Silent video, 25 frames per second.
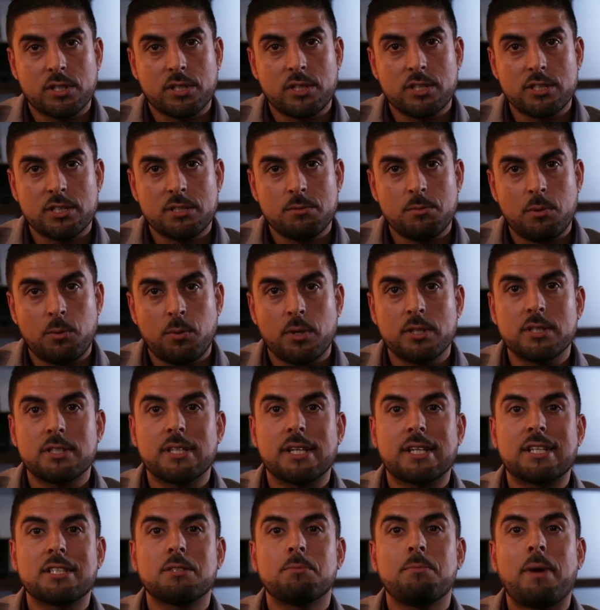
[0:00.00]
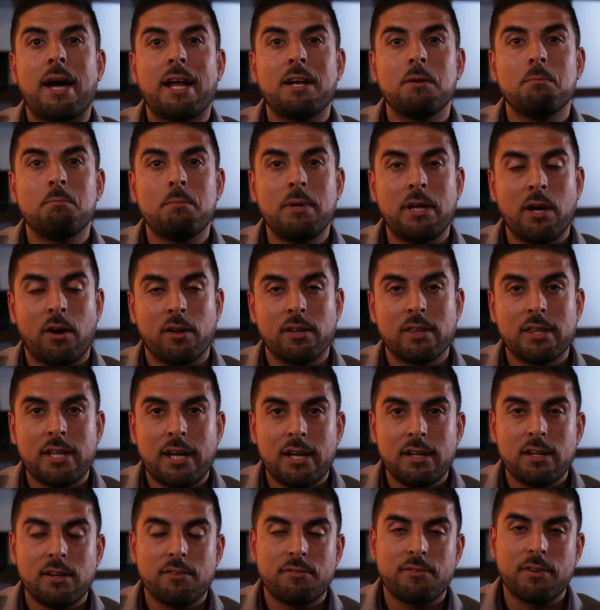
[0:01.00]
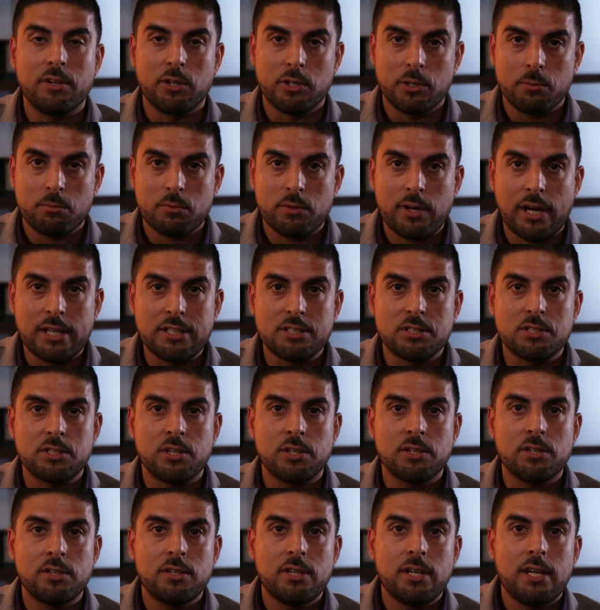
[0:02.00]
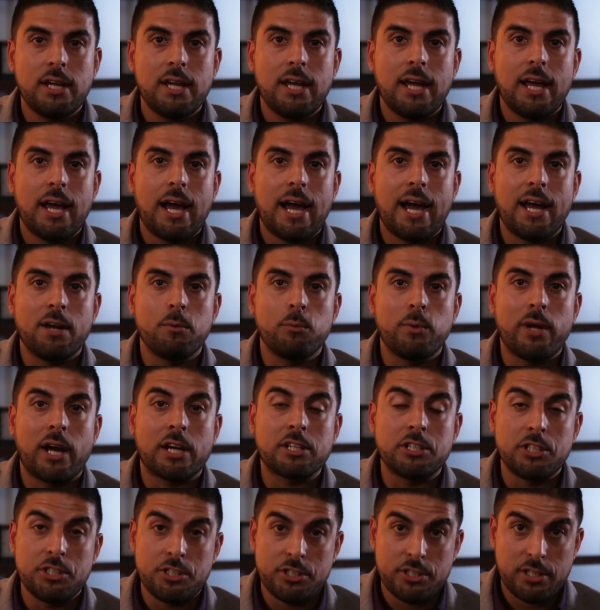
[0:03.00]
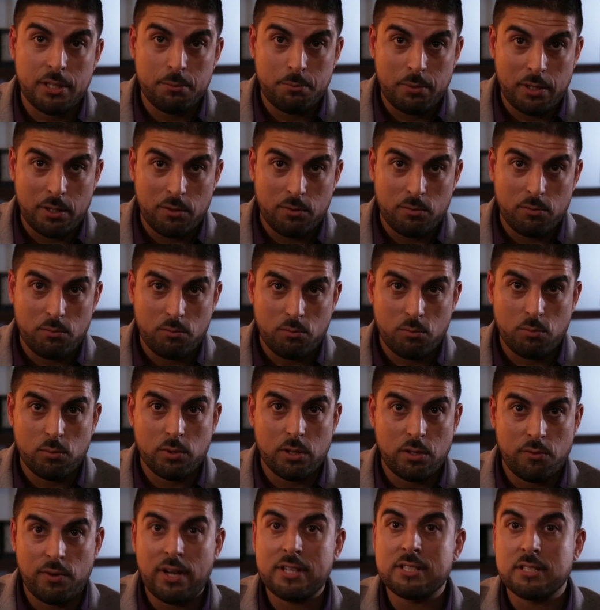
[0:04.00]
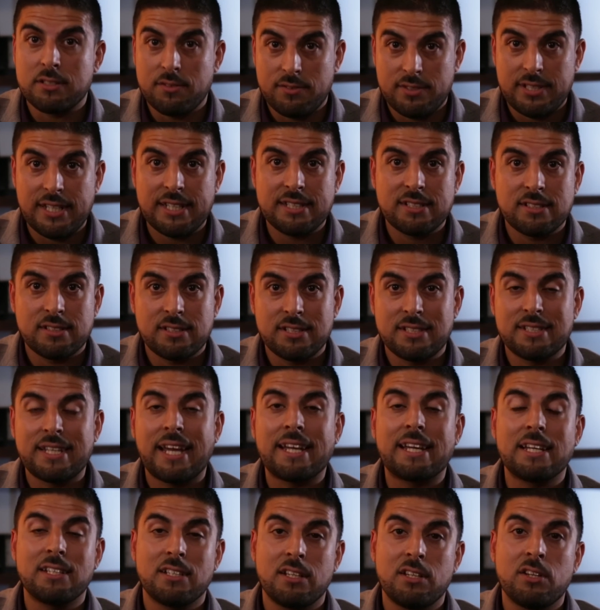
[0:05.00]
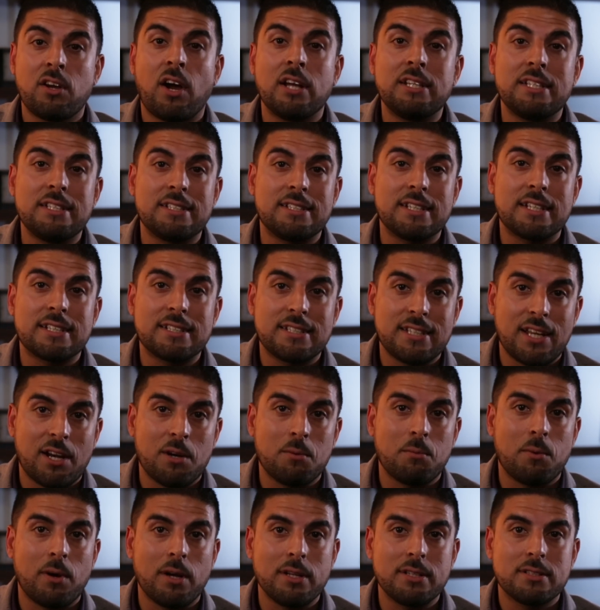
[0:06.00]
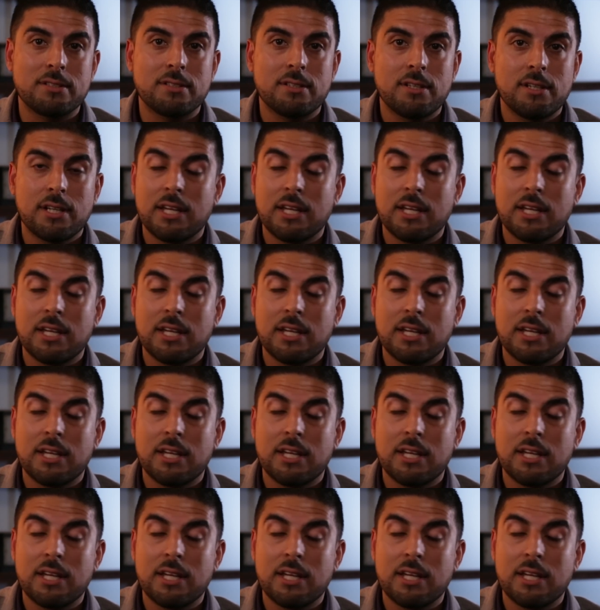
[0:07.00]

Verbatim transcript: a customer wants to expand beyond that, a field upgrade's done and we actually ship it the rest of disk to take it to 96 terabytes,